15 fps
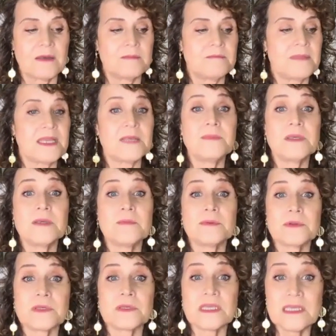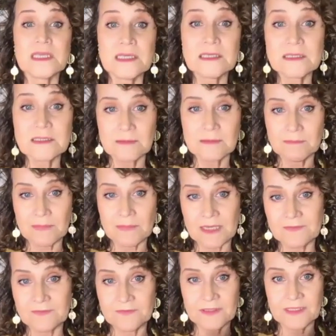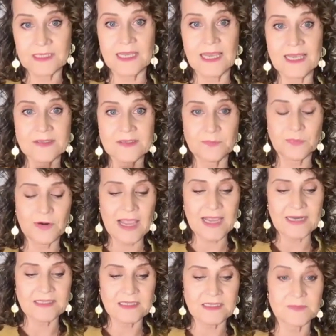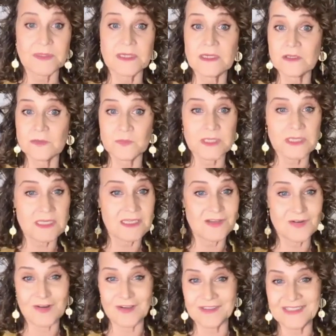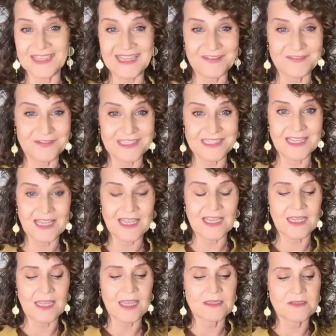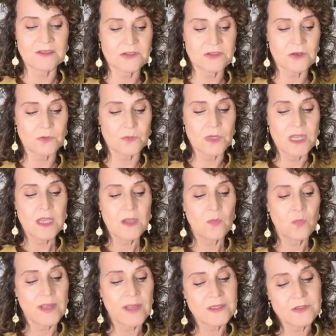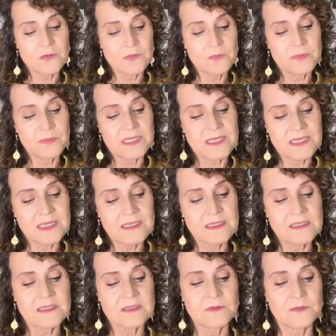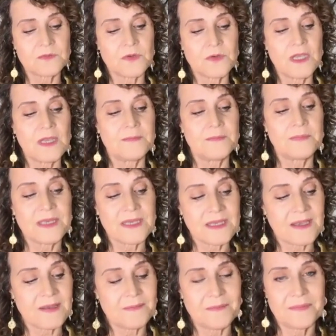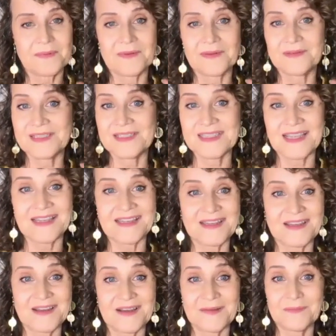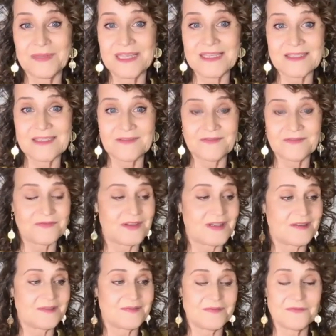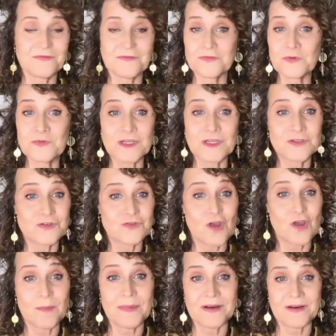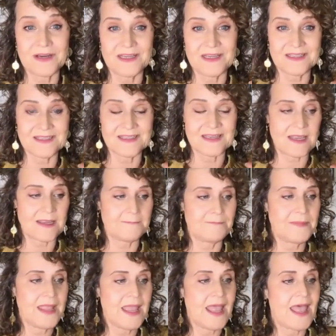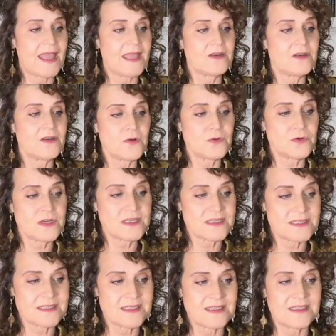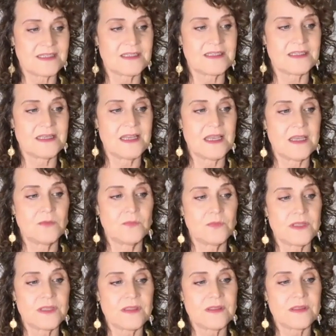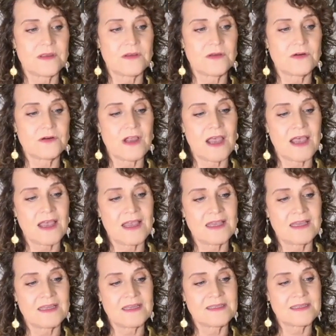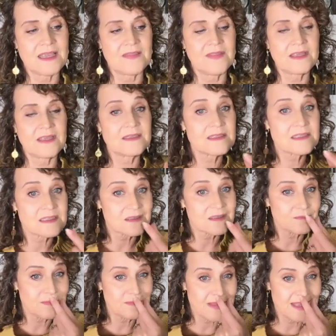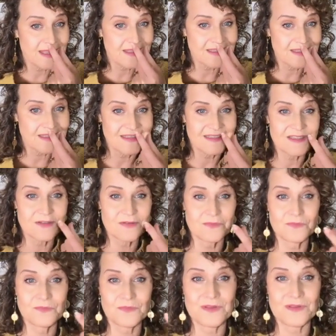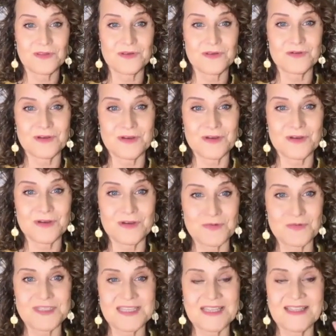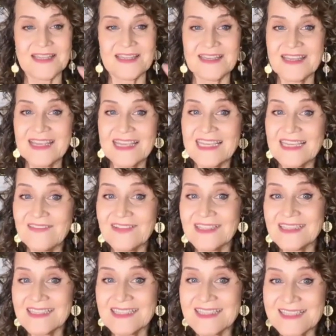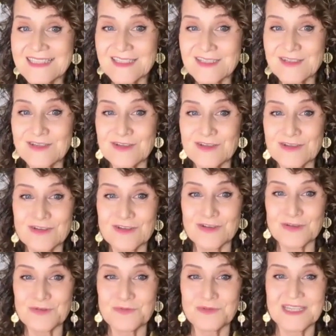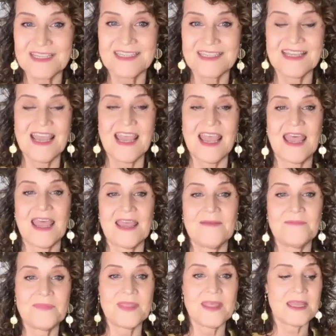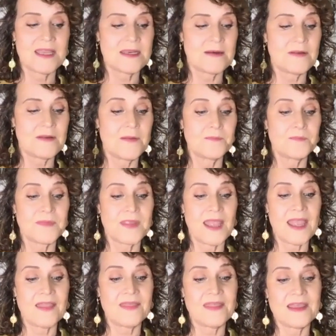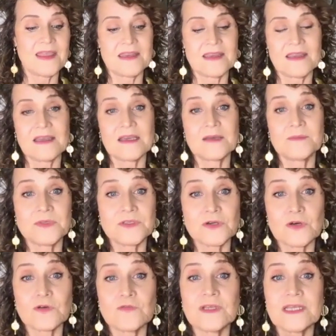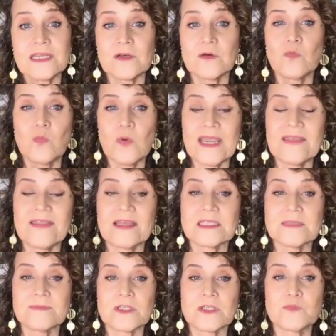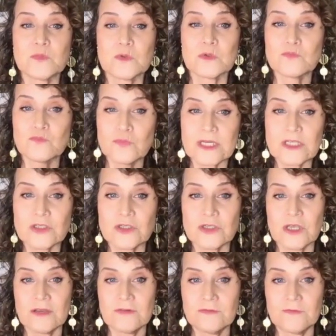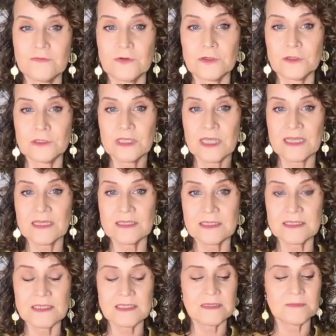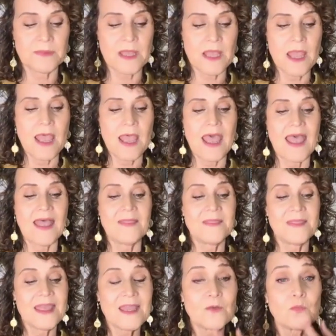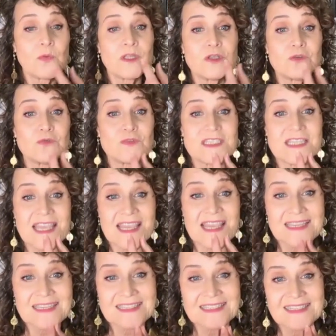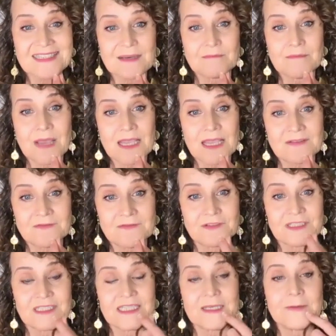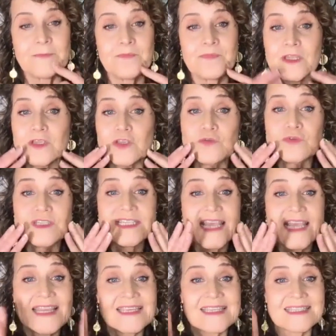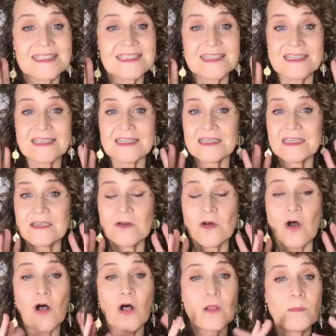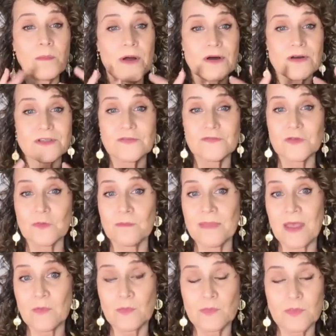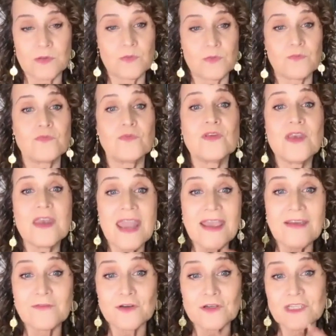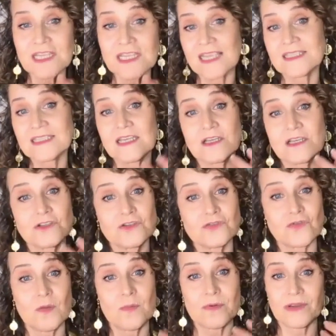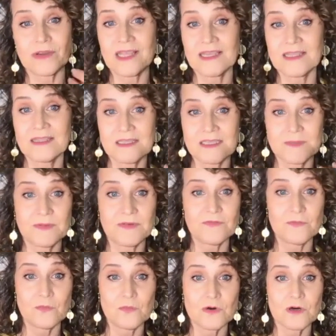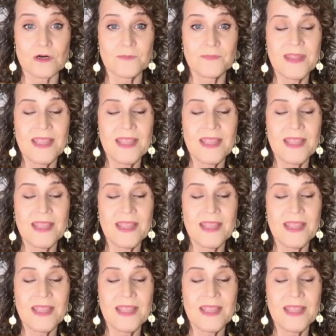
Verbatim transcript: Many people eat mindfully as a practice because we eat all day, every day. And so when you begin to pick up, say, a piece of fruit, a strawberry, say, and notice it with your eyes and then smell it with your nose and then even listen to it and then observe it in a way that's much more rich and full and deep. And then when you taste it mindfully, you taste it in all parts of your mouth, but you've never tasted a strawberry like this before.